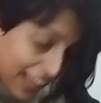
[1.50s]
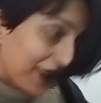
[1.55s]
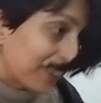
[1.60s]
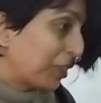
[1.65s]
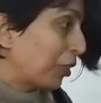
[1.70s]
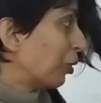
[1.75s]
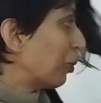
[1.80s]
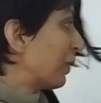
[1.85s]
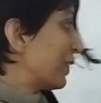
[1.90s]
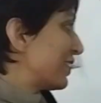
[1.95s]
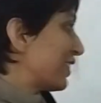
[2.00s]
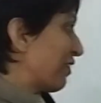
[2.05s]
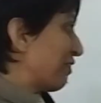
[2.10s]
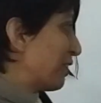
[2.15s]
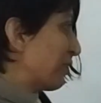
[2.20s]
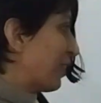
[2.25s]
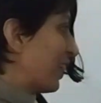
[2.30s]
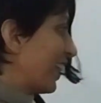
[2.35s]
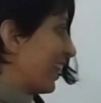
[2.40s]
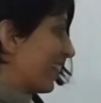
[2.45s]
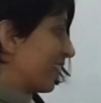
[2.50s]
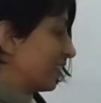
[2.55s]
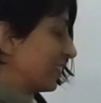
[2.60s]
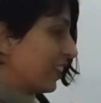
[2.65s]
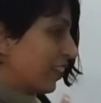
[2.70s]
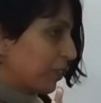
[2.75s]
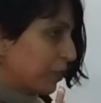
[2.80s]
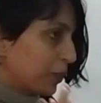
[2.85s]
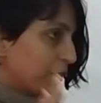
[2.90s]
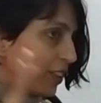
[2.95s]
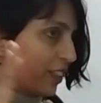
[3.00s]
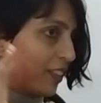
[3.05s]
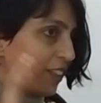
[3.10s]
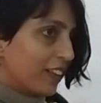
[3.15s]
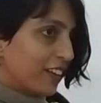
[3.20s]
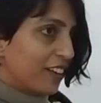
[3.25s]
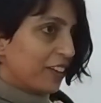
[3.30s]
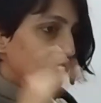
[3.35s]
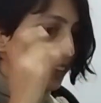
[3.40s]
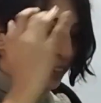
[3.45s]
Thanks so much, everyone. I think this was
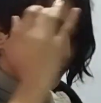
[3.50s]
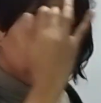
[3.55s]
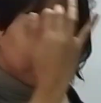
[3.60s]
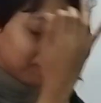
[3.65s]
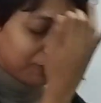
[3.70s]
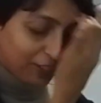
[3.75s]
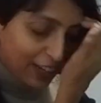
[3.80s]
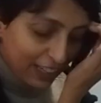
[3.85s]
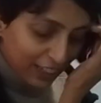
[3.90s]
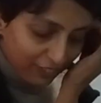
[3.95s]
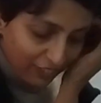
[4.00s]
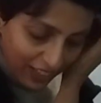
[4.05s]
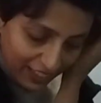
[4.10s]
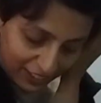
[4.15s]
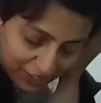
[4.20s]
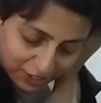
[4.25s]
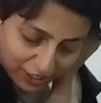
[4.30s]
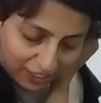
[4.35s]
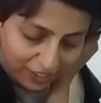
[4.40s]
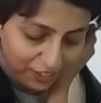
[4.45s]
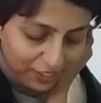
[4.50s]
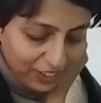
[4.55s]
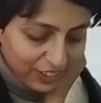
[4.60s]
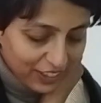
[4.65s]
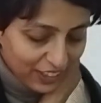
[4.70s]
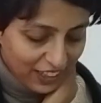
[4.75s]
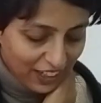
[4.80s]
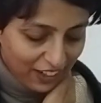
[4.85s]
very, very generative,